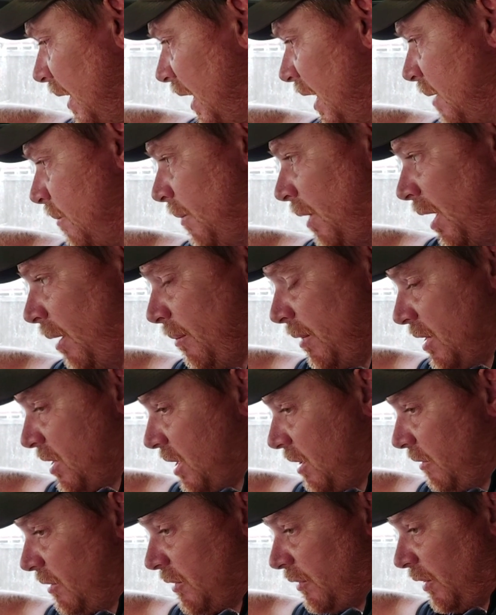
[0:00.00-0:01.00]
It might be a
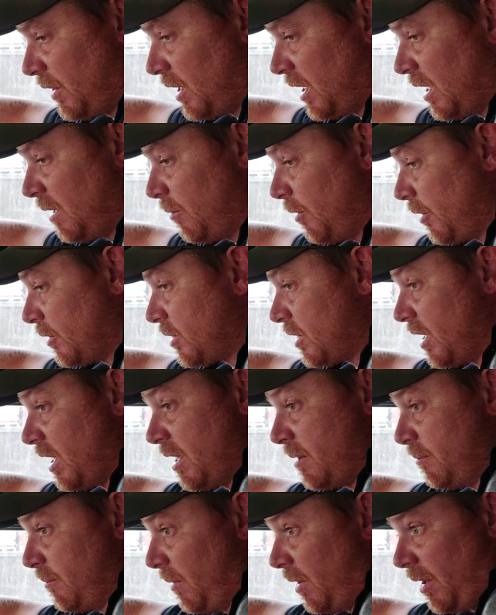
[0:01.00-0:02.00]
Series 3 gearbox.
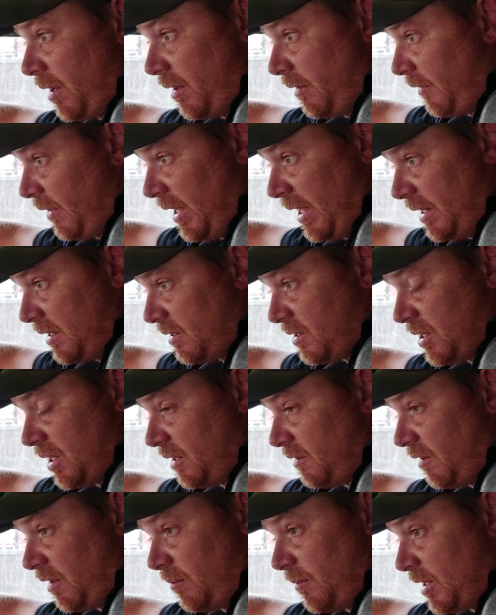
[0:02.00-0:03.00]
It might have had a
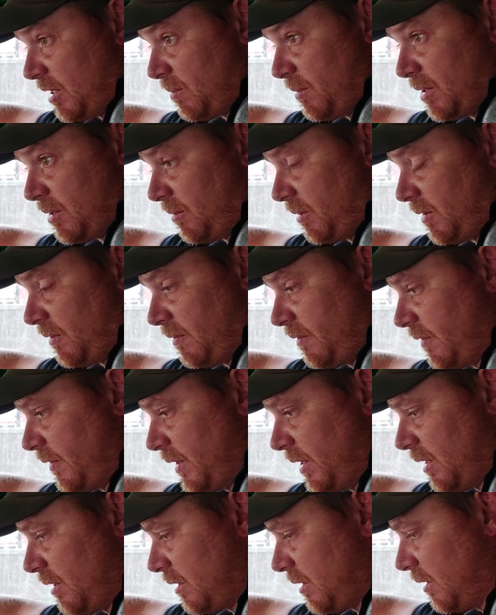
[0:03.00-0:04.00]
synchro mesh between
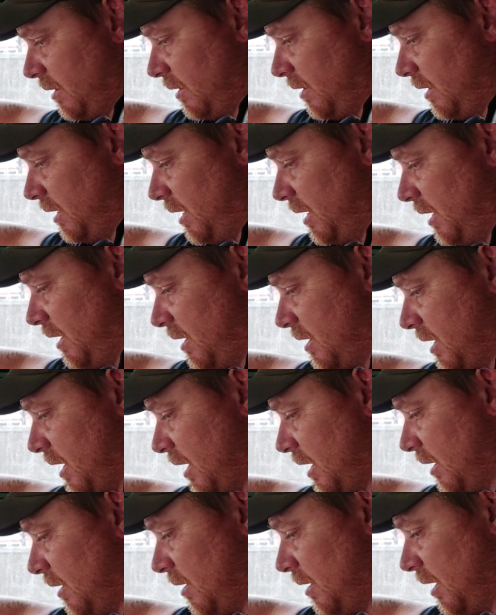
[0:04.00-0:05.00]
first and
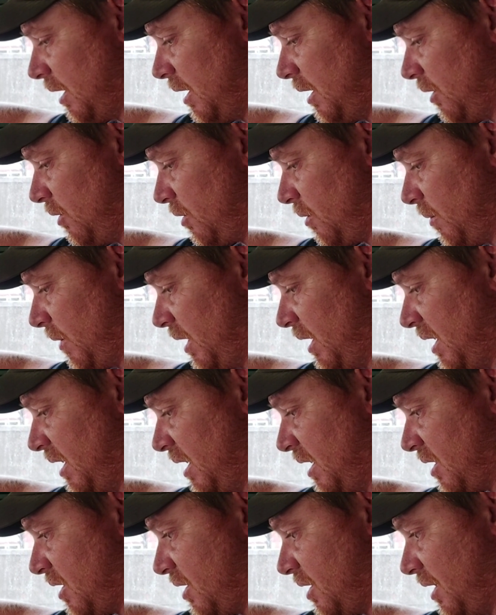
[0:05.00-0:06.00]
second. It doesn't mean it
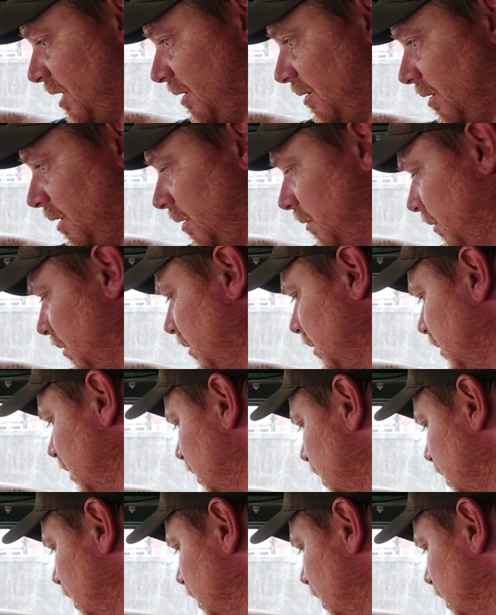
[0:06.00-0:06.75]
has still got one.